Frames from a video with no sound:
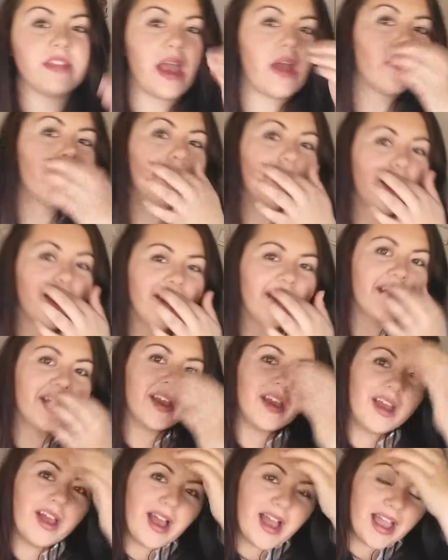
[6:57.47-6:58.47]
Now
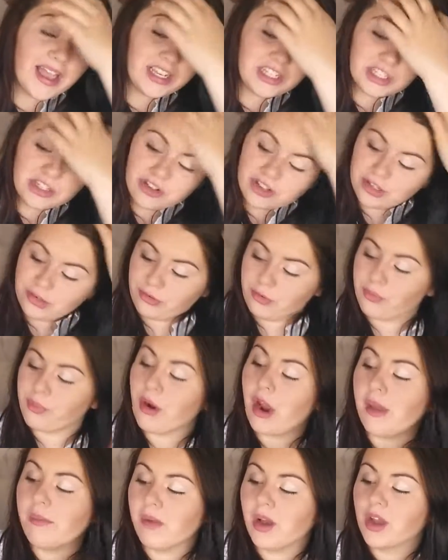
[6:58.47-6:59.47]
I actually got this from
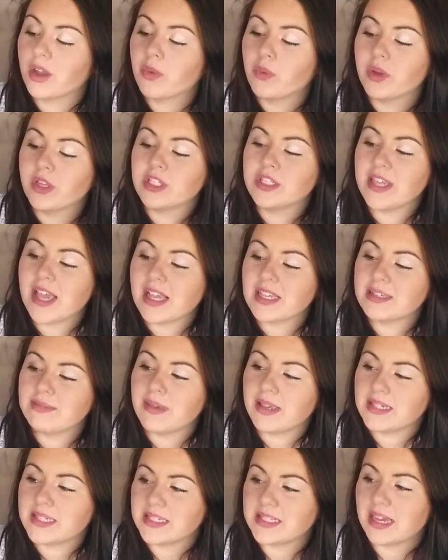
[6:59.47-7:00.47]
Primark, which yes
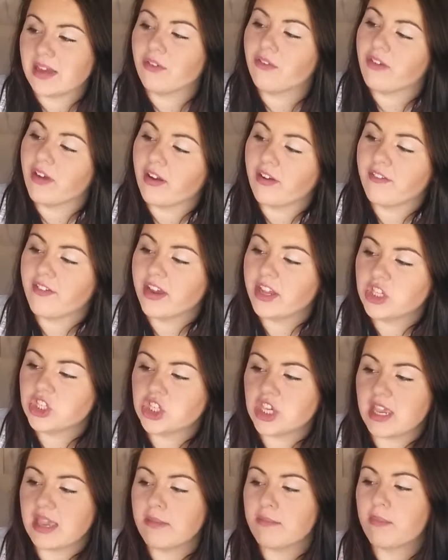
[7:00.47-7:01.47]
makes it sound very, very
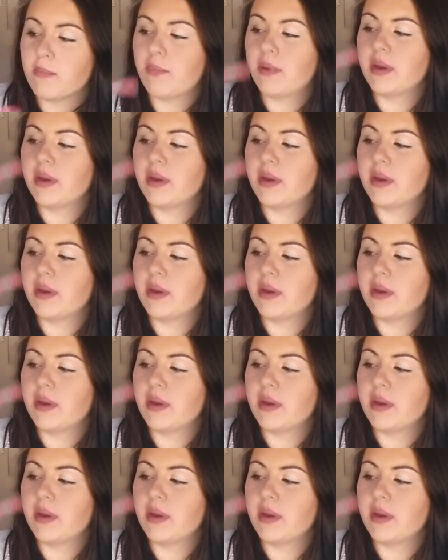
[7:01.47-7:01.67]
cheap,